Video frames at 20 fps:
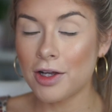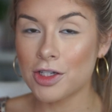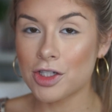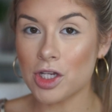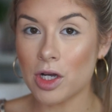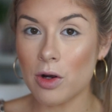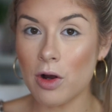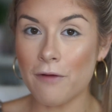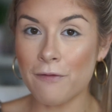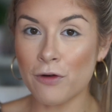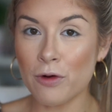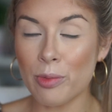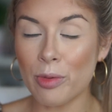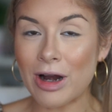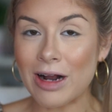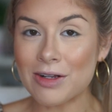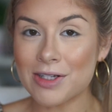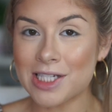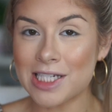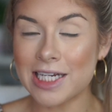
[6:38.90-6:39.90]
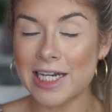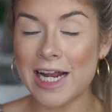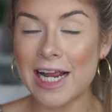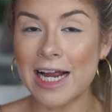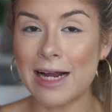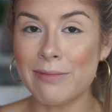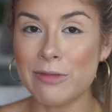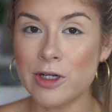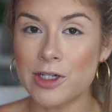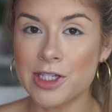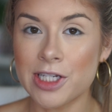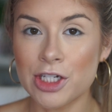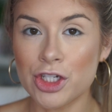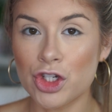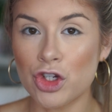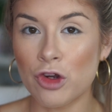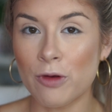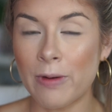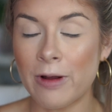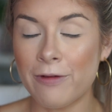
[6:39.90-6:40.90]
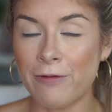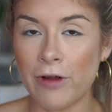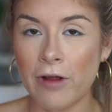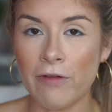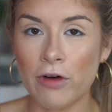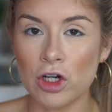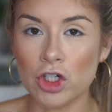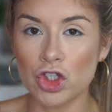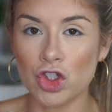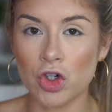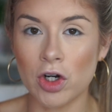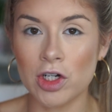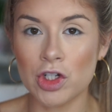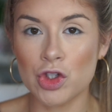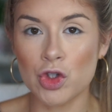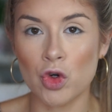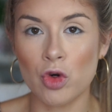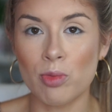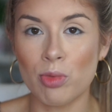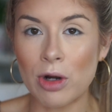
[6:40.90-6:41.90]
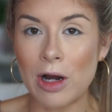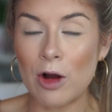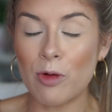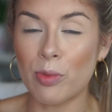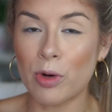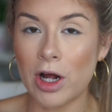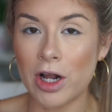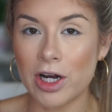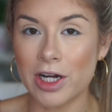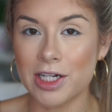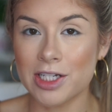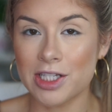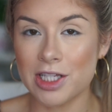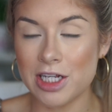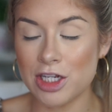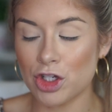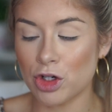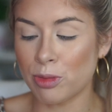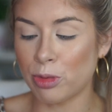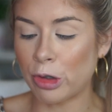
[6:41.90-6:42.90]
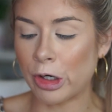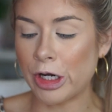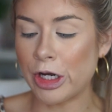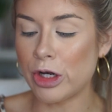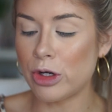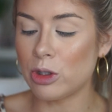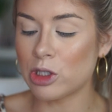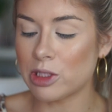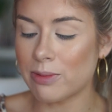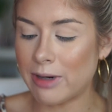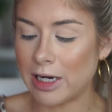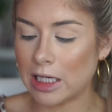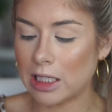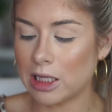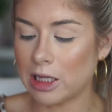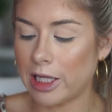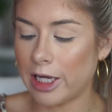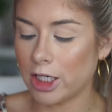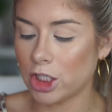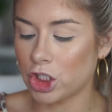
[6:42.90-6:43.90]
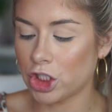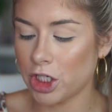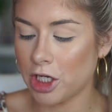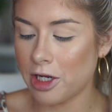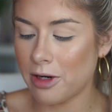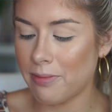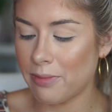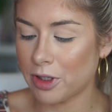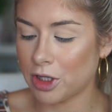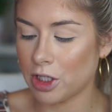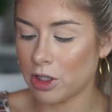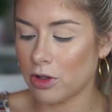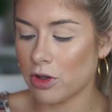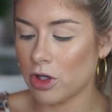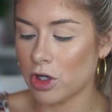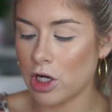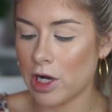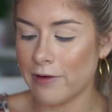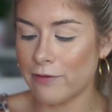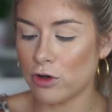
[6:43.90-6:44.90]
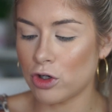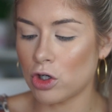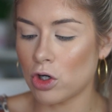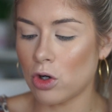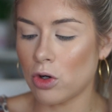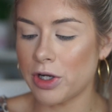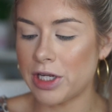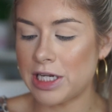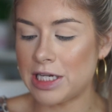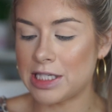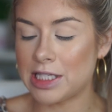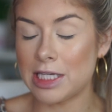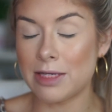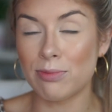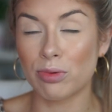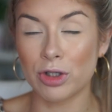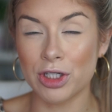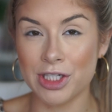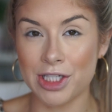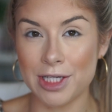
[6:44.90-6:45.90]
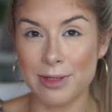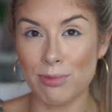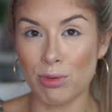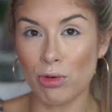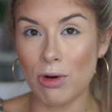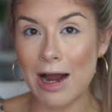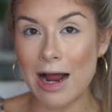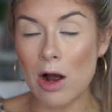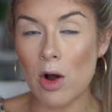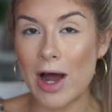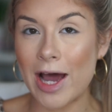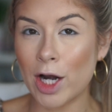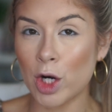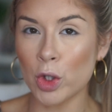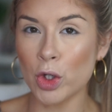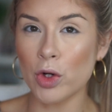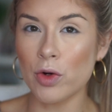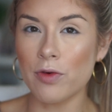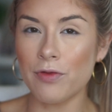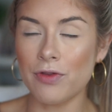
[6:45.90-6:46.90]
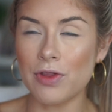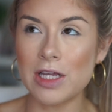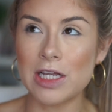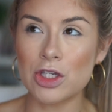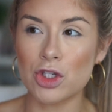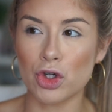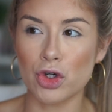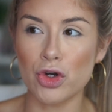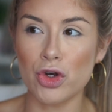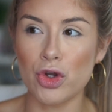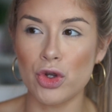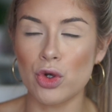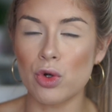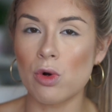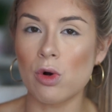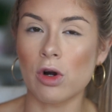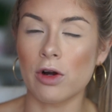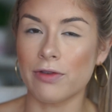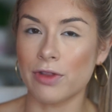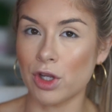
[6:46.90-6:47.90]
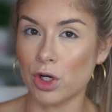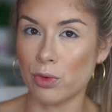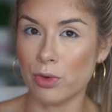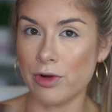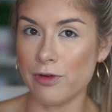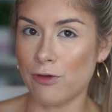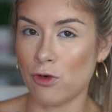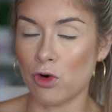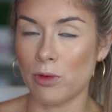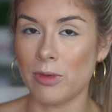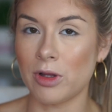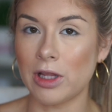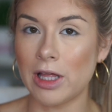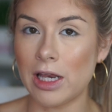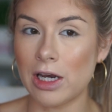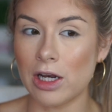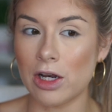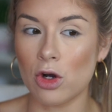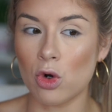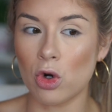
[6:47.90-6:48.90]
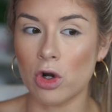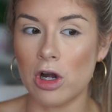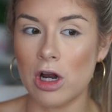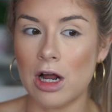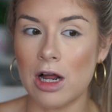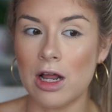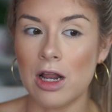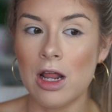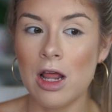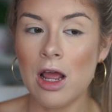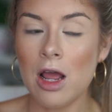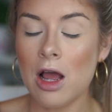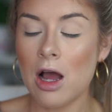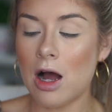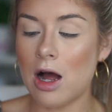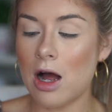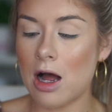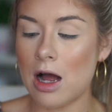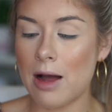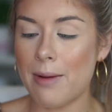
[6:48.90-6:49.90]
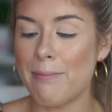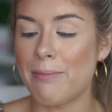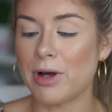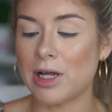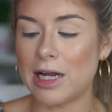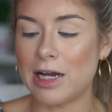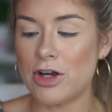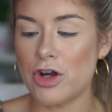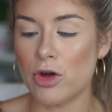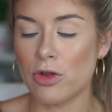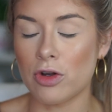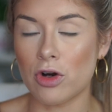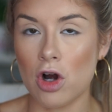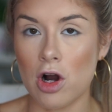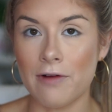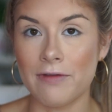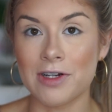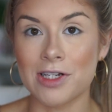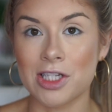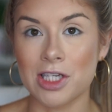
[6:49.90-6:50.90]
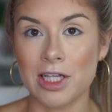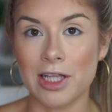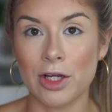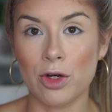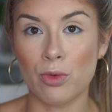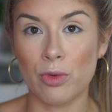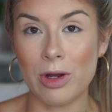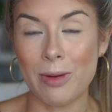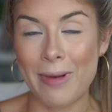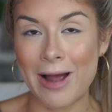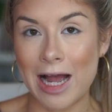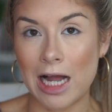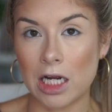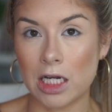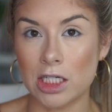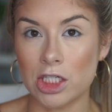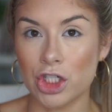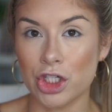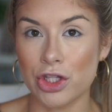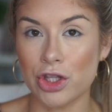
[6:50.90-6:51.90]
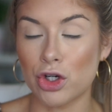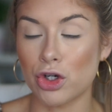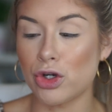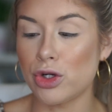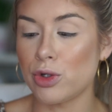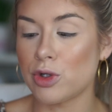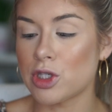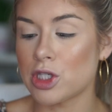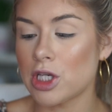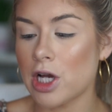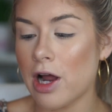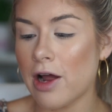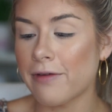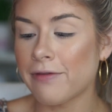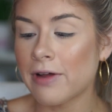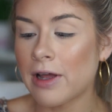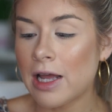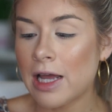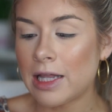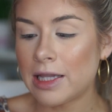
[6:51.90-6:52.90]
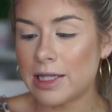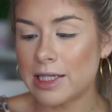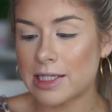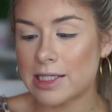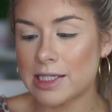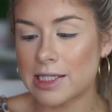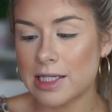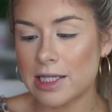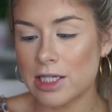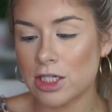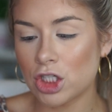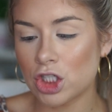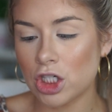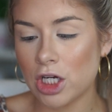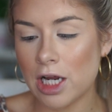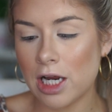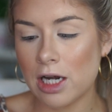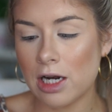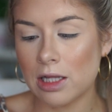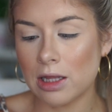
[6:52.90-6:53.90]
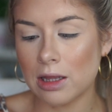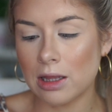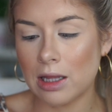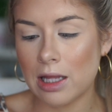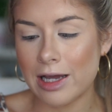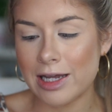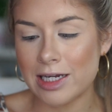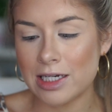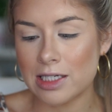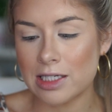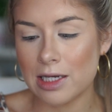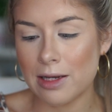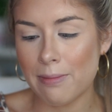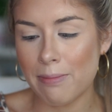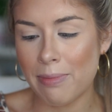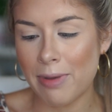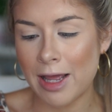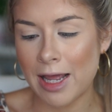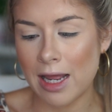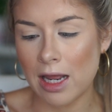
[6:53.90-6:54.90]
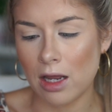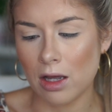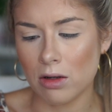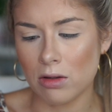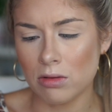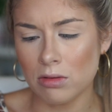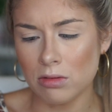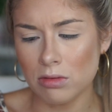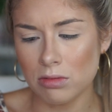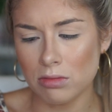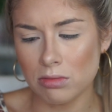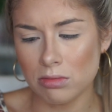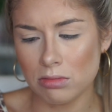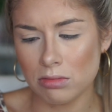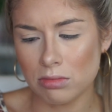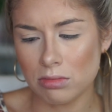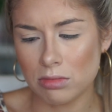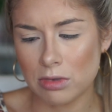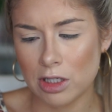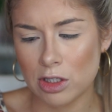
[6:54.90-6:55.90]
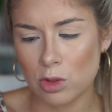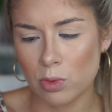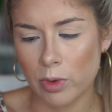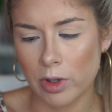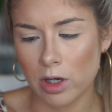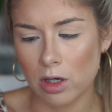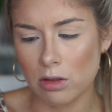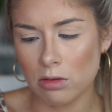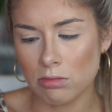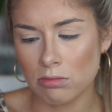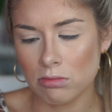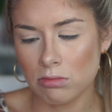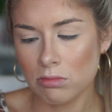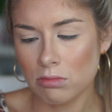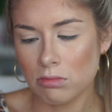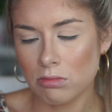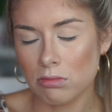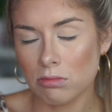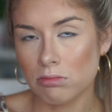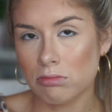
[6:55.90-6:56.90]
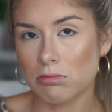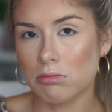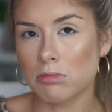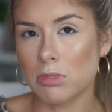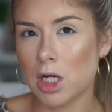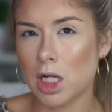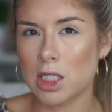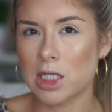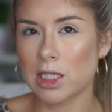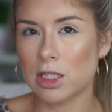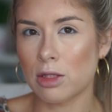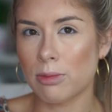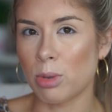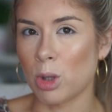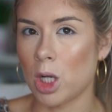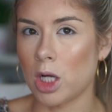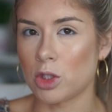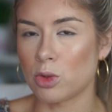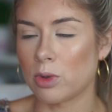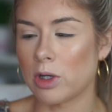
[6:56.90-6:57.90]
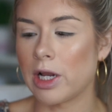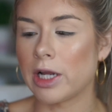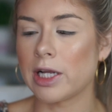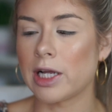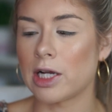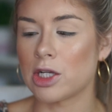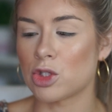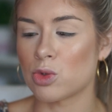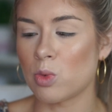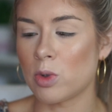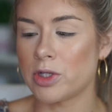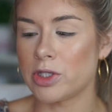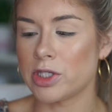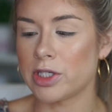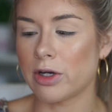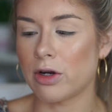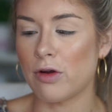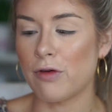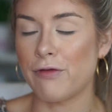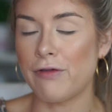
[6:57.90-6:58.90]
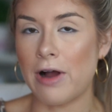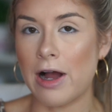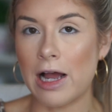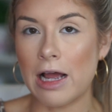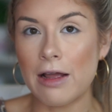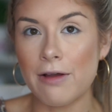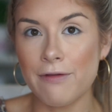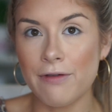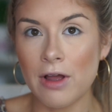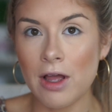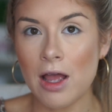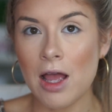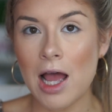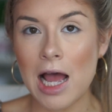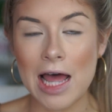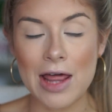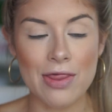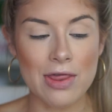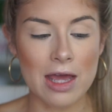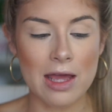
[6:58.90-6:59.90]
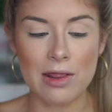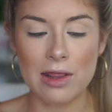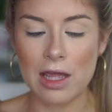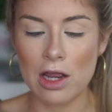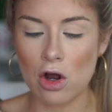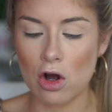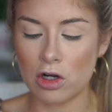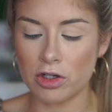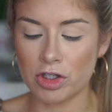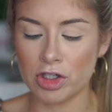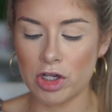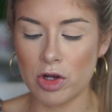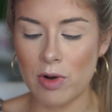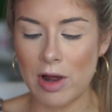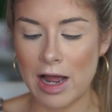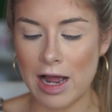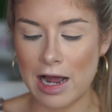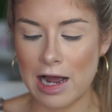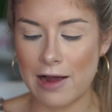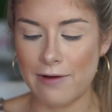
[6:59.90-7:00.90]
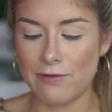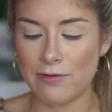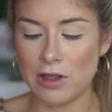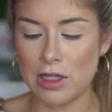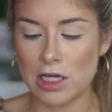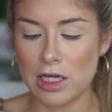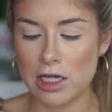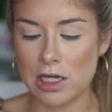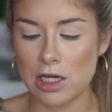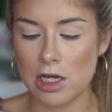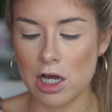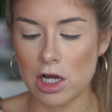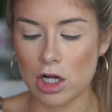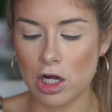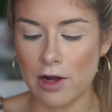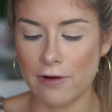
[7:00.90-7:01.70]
So for brows today, I'm using 2 of my favorite drugstore brow products. These are pretty new to my collection, but they're the Covergirl Easy Breezy Brow. I don't know if these are new or if they're reformulated or not, but I know they're obviously like repackaged and they're new stuff. This is in the shade Light Pale. That's weird. That's like the blonde one, I guess, 105. And then they also have the